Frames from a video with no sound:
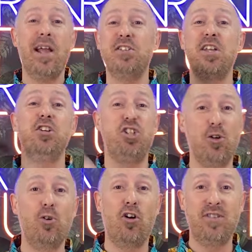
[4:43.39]
It's going to
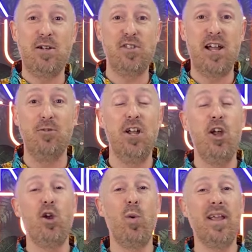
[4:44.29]
chill cocktails down
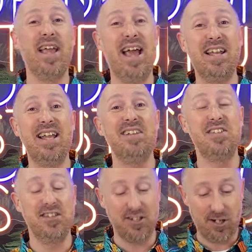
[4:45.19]
quicker and
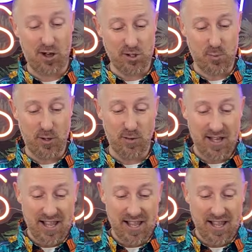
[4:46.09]
easier than glass will.